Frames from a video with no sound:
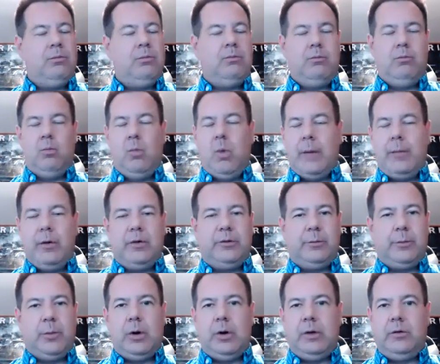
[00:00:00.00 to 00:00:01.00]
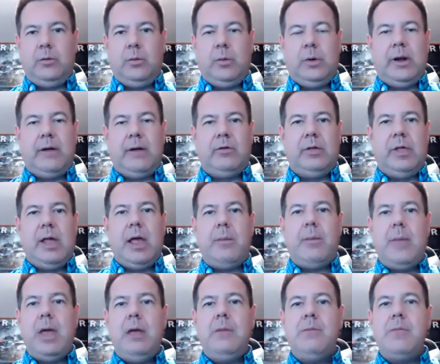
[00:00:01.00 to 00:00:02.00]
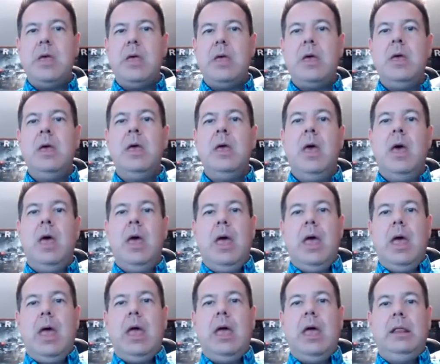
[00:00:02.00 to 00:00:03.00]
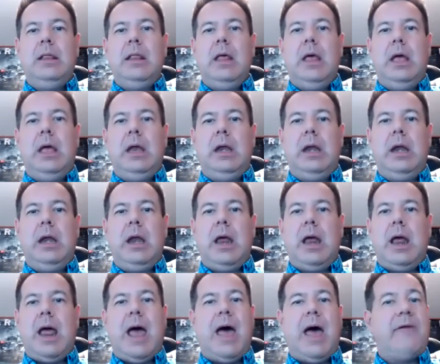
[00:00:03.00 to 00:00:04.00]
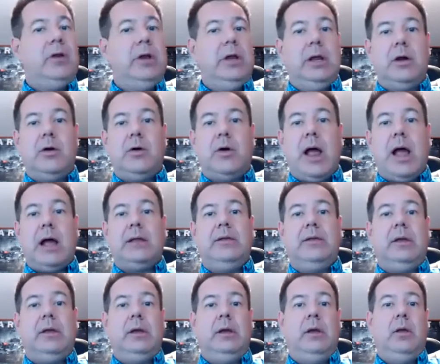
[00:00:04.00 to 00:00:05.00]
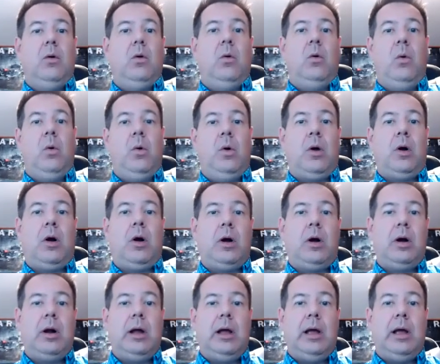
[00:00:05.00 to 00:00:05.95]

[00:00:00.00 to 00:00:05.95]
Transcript: web experience, whatever that may be, and then haven't interacted or